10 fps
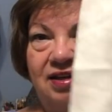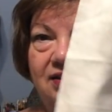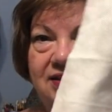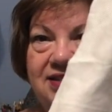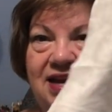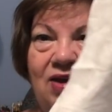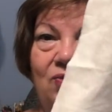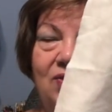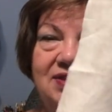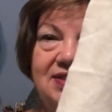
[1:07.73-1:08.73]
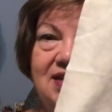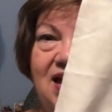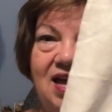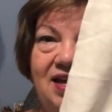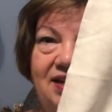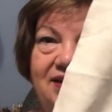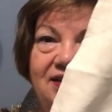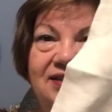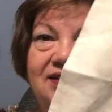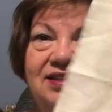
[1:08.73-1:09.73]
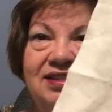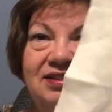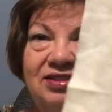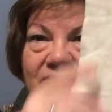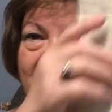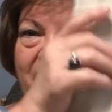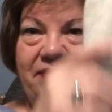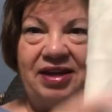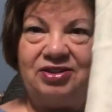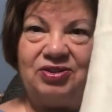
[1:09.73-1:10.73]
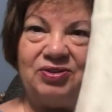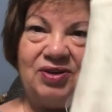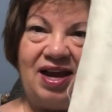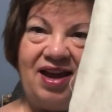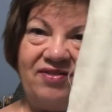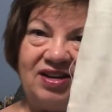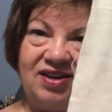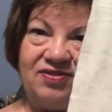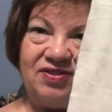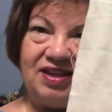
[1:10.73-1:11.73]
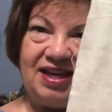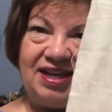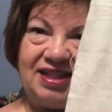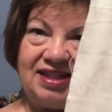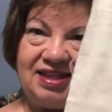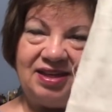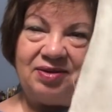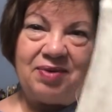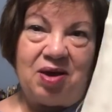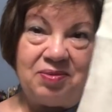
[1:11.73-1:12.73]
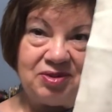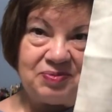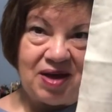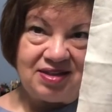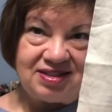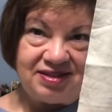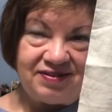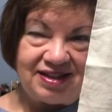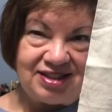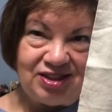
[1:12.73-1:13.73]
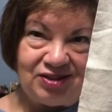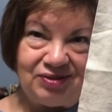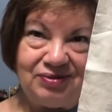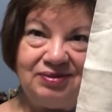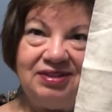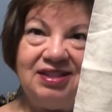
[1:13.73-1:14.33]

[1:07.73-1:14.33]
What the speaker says: at least down one side so that I make sure I have enough length. I'm almost positive I do,